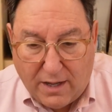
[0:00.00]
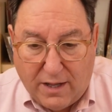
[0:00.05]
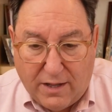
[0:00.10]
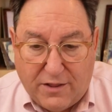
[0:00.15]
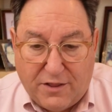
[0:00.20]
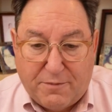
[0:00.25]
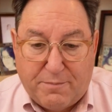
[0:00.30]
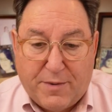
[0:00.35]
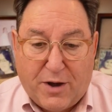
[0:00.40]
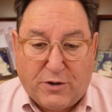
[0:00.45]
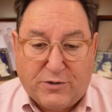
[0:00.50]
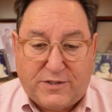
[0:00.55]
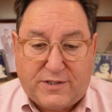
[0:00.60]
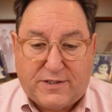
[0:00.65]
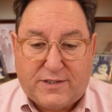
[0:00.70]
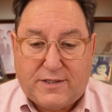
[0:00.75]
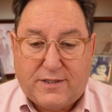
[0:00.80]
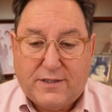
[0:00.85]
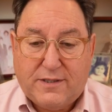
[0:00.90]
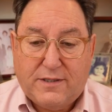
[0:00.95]
The
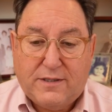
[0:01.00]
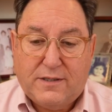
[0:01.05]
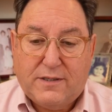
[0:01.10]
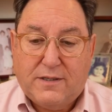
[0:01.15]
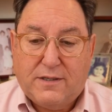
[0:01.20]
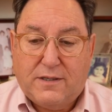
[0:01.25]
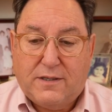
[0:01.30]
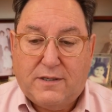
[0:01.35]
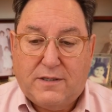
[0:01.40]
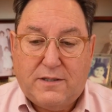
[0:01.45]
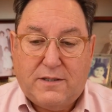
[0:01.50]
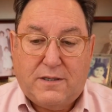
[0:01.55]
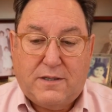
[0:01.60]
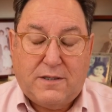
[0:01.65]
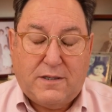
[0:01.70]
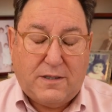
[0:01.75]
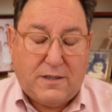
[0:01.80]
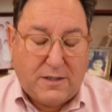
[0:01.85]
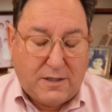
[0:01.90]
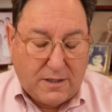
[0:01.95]
most
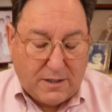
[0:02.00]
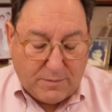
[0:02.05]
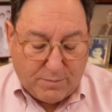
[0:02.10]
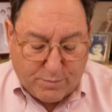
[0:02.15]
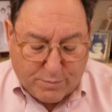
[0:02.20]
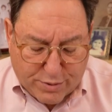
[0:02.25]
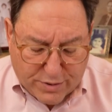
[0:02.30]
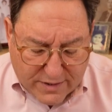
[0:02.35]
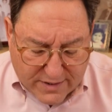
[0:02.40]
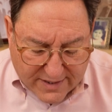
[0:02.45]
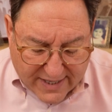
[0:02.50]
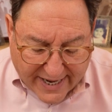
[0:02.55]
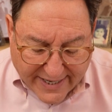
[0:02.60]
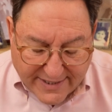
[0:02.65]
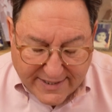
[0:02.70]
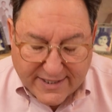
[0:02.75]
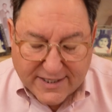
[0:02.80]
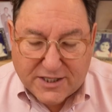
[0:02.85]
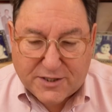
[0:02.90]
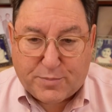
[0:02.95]

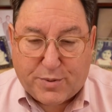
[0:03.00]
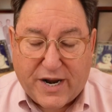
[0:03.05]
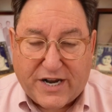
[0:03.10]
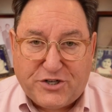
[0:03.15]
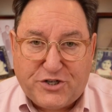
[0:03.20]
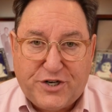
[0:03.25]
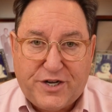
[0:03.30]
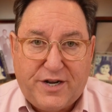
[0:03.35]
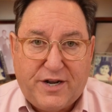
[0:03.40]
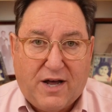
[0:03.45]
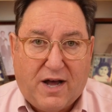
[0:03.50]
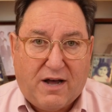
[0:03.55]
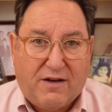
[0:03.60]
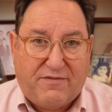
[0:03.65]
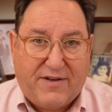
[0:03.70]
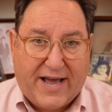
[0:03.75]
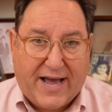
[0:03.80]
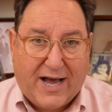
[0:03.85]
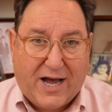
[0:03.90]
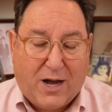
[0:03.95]
precise expression of
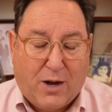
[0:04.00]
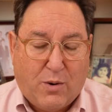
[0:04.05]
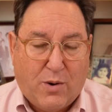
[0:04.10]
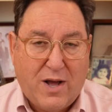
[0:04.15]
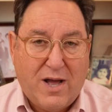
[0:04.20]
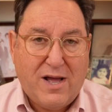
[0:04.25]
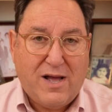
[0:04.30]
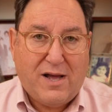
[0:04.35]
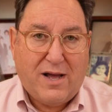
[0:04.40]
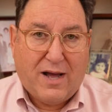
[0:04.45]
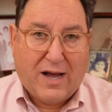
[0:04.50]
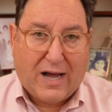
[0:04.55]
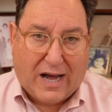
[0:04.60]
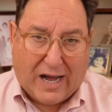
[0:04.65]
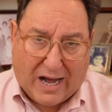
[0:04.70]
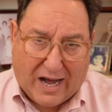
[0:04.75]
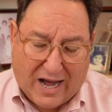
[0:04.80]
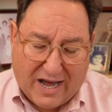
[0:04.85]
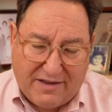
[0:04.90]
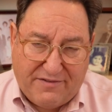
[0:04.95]
how
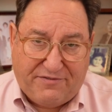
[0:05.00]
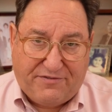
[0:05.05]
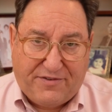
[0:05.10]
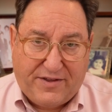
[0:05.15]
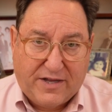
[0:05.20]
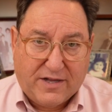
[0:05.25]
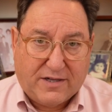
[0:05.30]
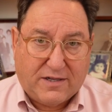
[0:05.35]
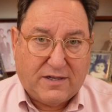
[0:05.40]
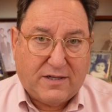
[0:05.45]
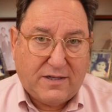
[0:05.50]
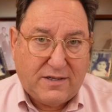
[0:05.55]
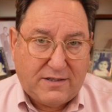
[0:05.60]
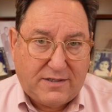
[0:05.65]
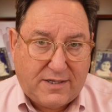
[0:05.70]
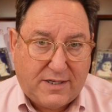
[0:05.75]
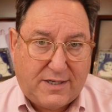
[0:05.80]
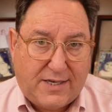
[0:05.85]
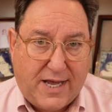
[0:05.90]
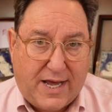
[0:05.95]
I feel
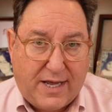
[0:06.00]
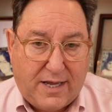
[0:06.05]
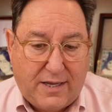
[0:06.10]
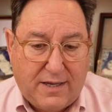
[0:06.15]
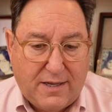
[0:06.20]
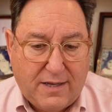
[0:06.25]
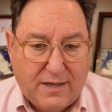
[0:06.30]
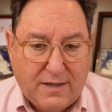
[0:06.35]
today